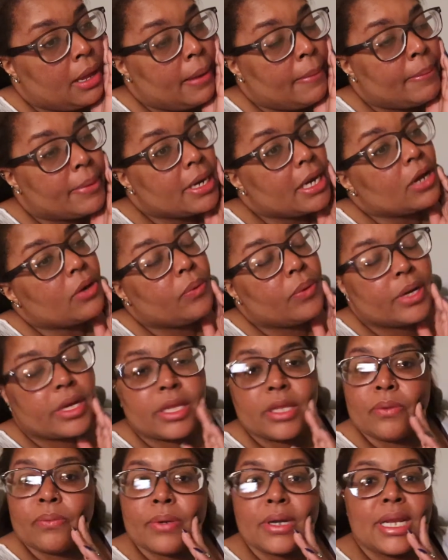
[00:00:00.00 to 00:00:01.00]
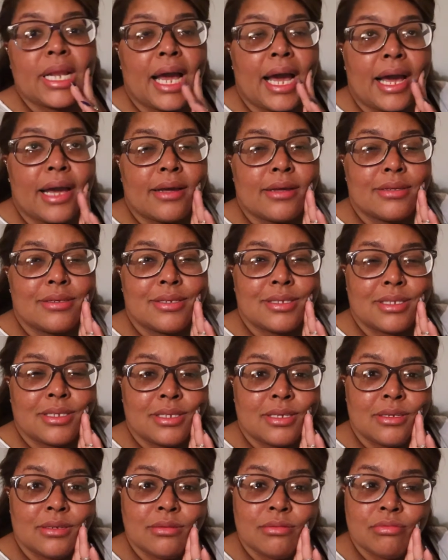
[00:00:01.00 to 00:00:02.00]
But I quickly
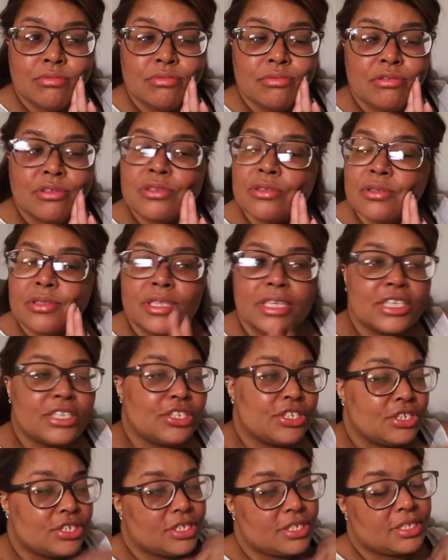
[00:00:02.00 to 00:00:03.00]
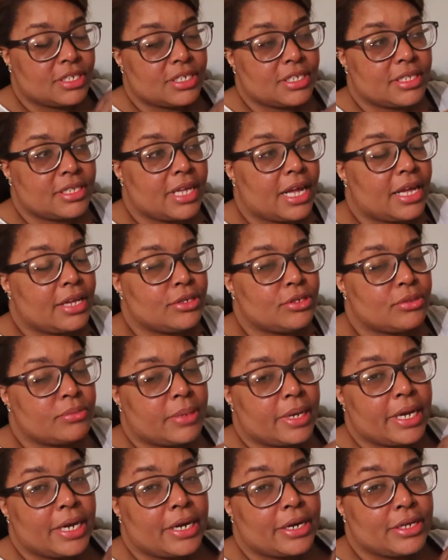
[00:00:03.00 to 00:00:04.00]
realized that she just does not do
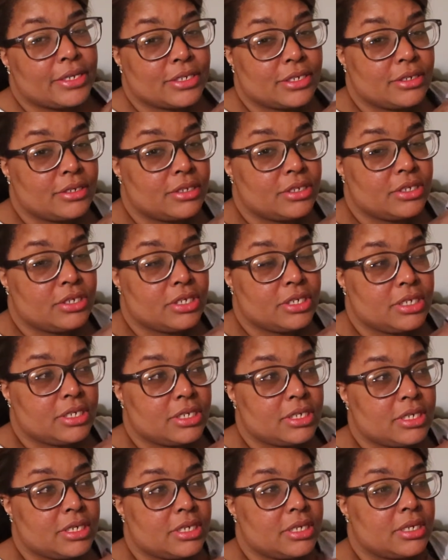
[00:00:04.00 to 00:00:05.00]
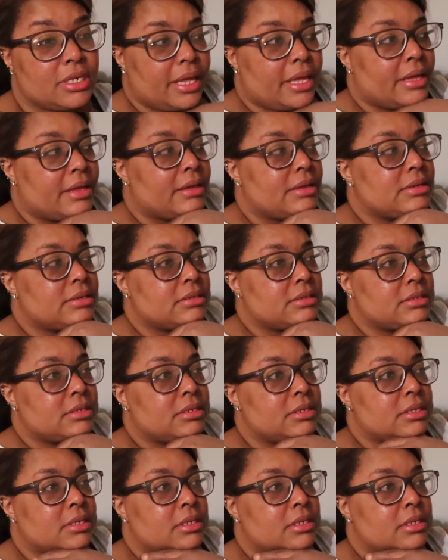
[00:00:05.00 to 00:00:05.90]
my hair as good as Gigi. And